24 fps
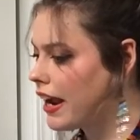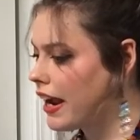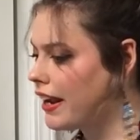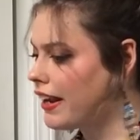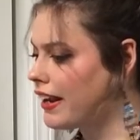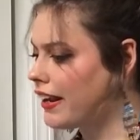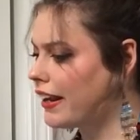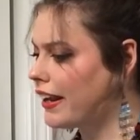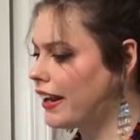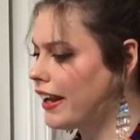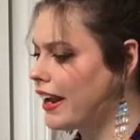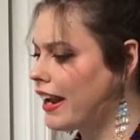
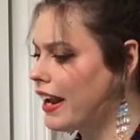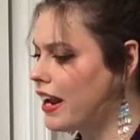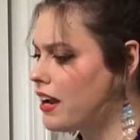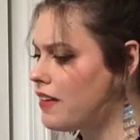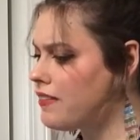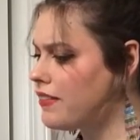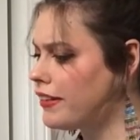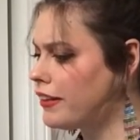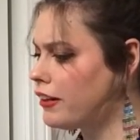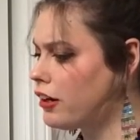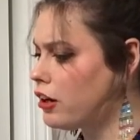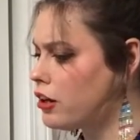In a
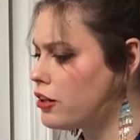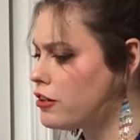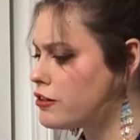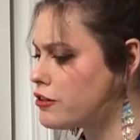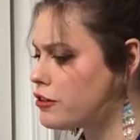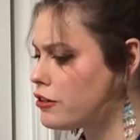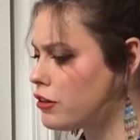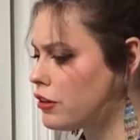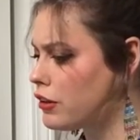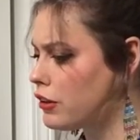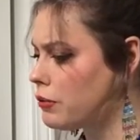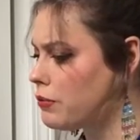cave in
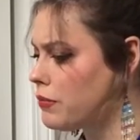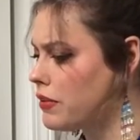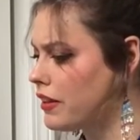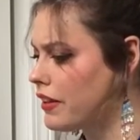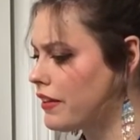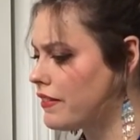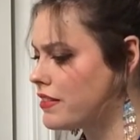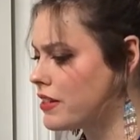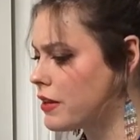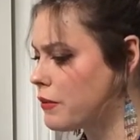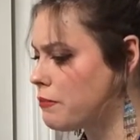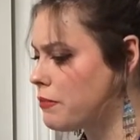Khartoum
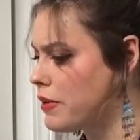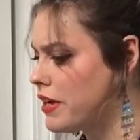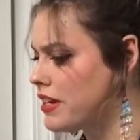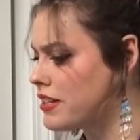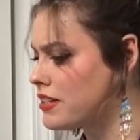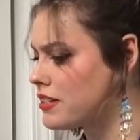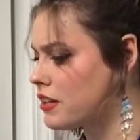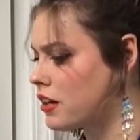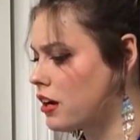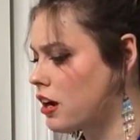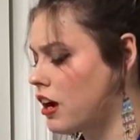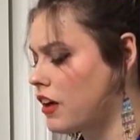lives a
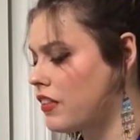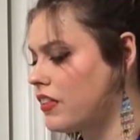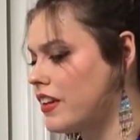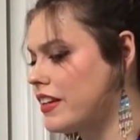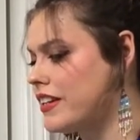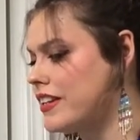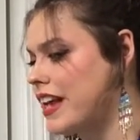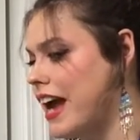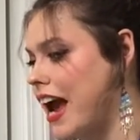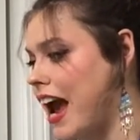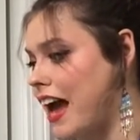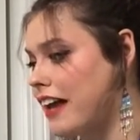beast called
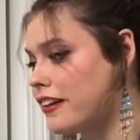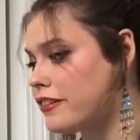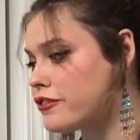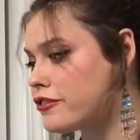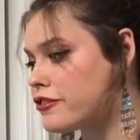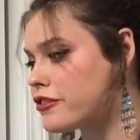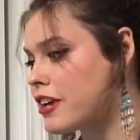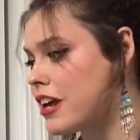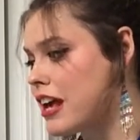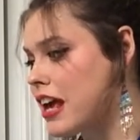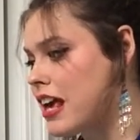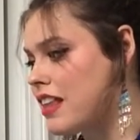the
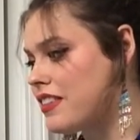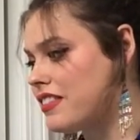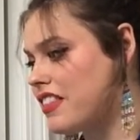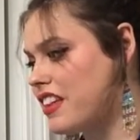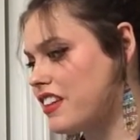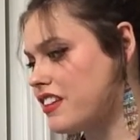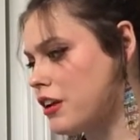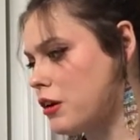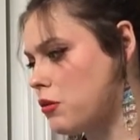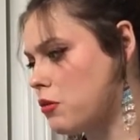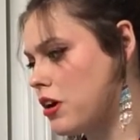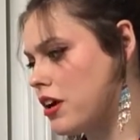Natch
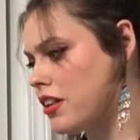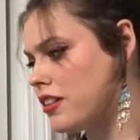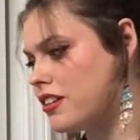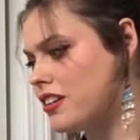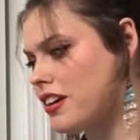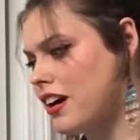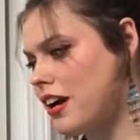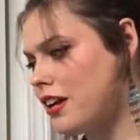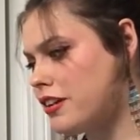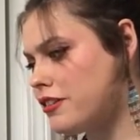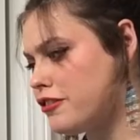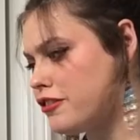that no
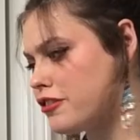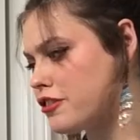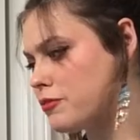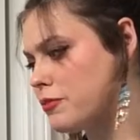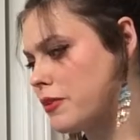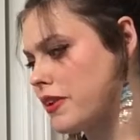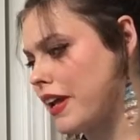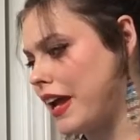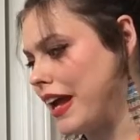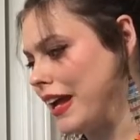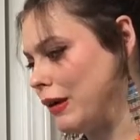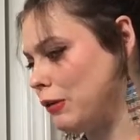other hunter's
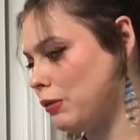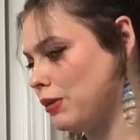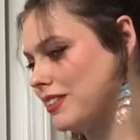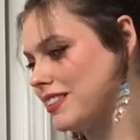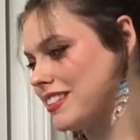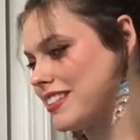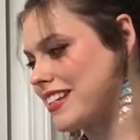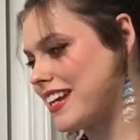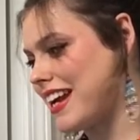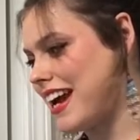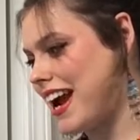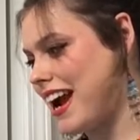been
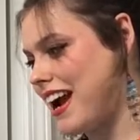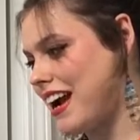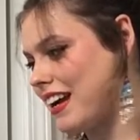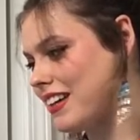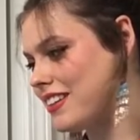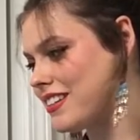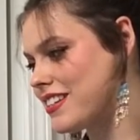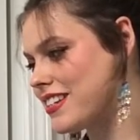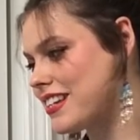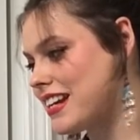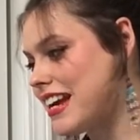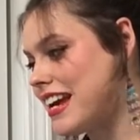able to
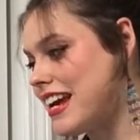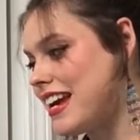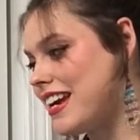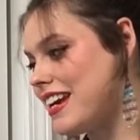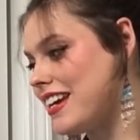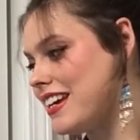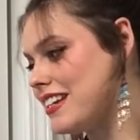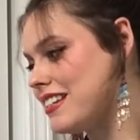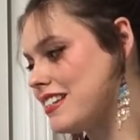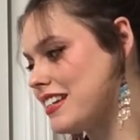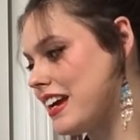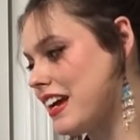catch.
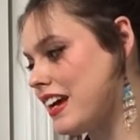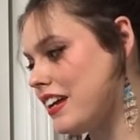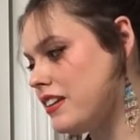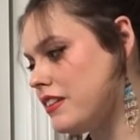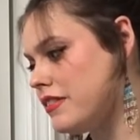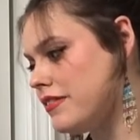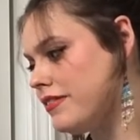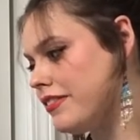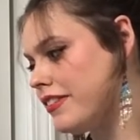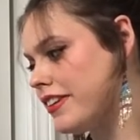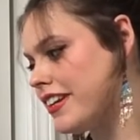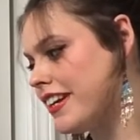He's
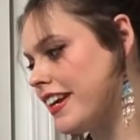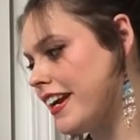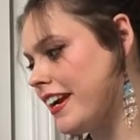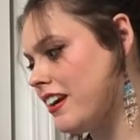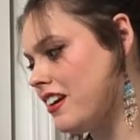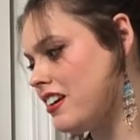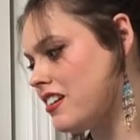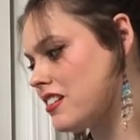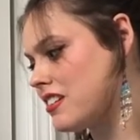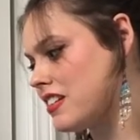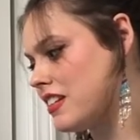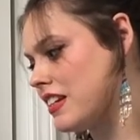hidden for
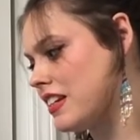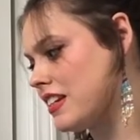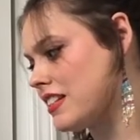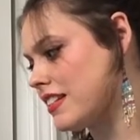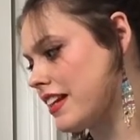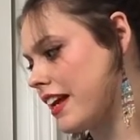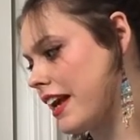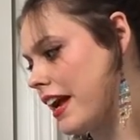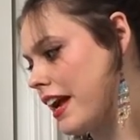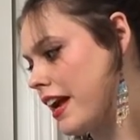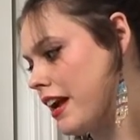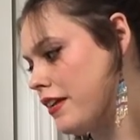years in
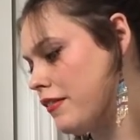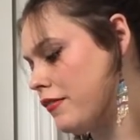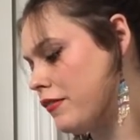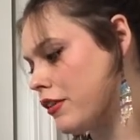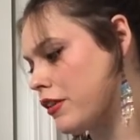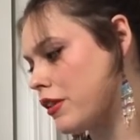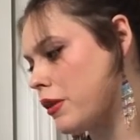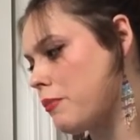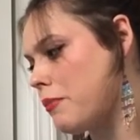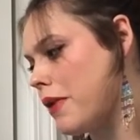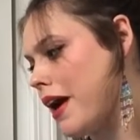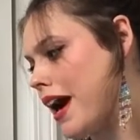his cave
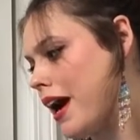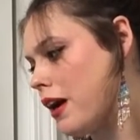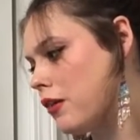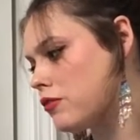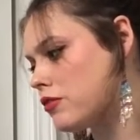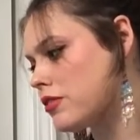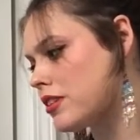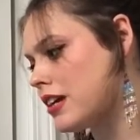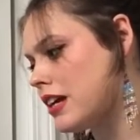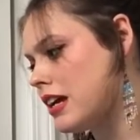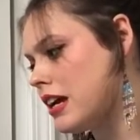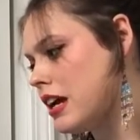with a
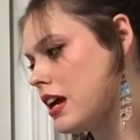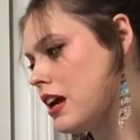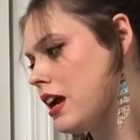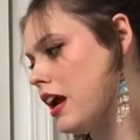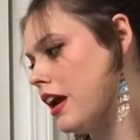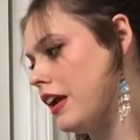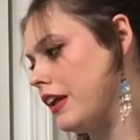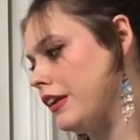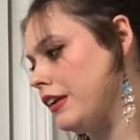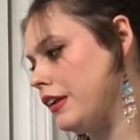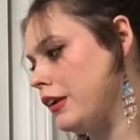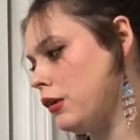pout,
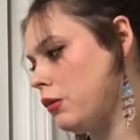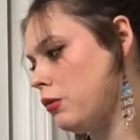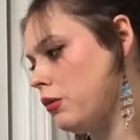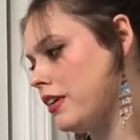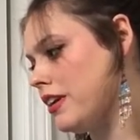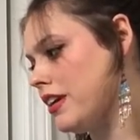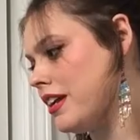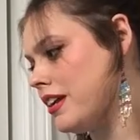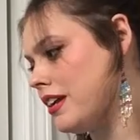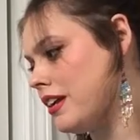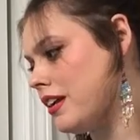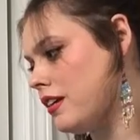and no
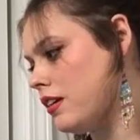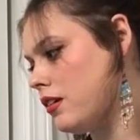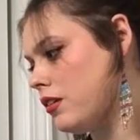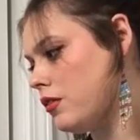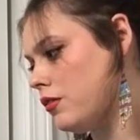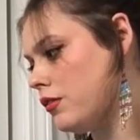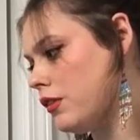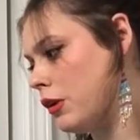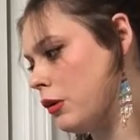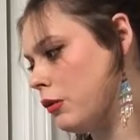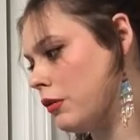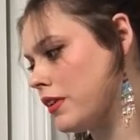one
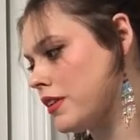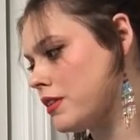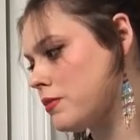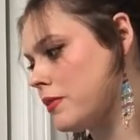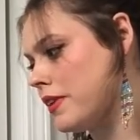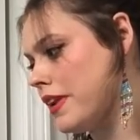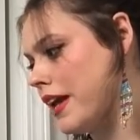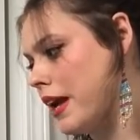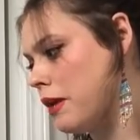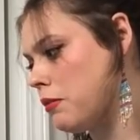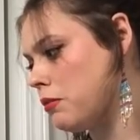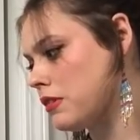no one's
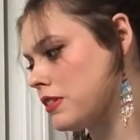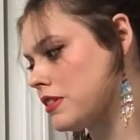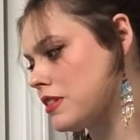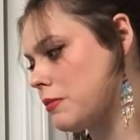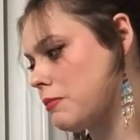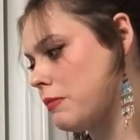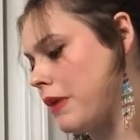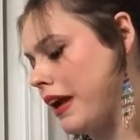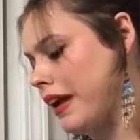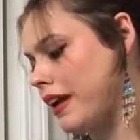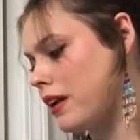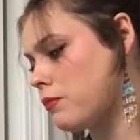been able
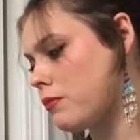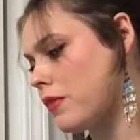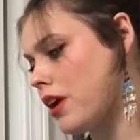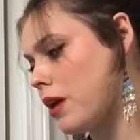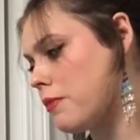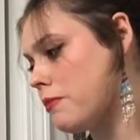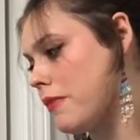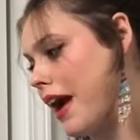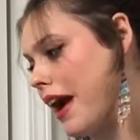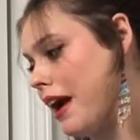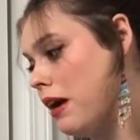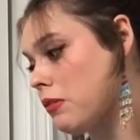to make him
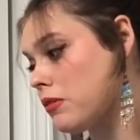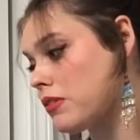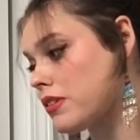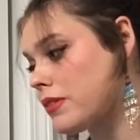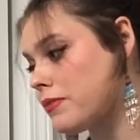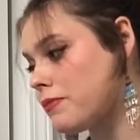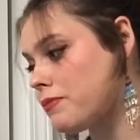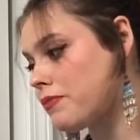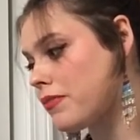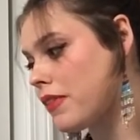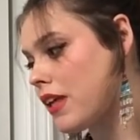come out.